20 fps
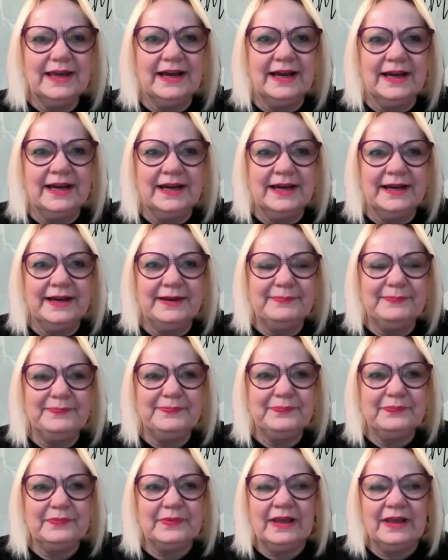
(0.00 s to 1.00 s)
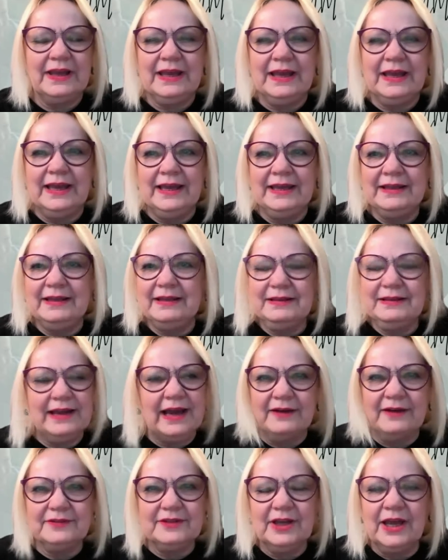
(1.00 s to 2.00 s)

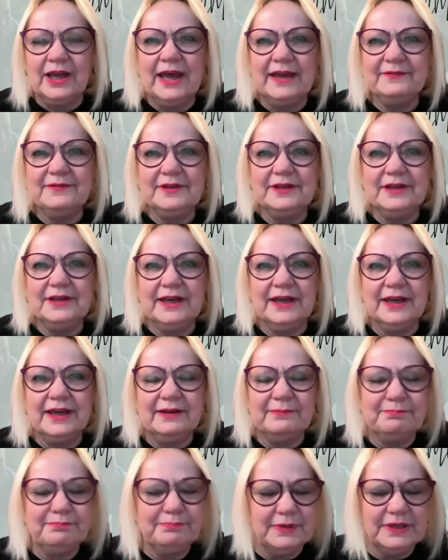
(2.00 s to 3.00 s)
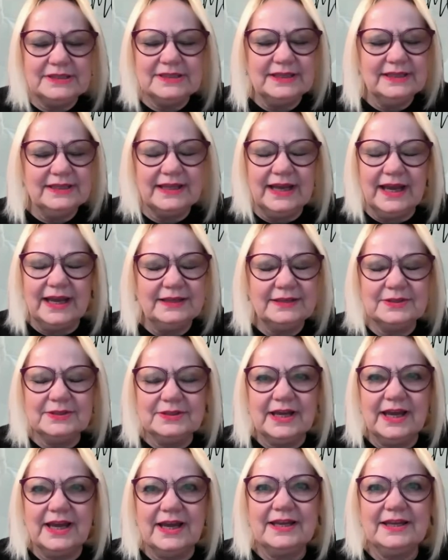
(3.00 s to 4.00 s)
After having a busy day
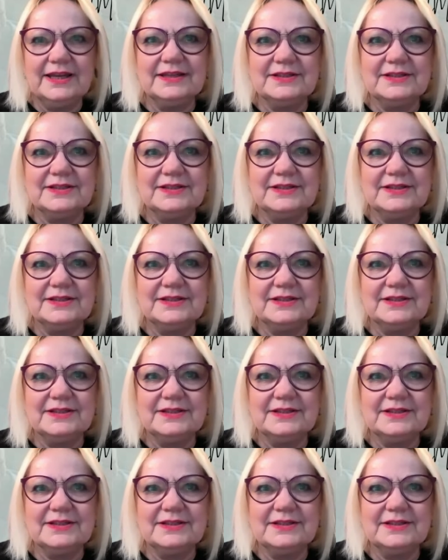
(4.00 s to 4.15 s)
today,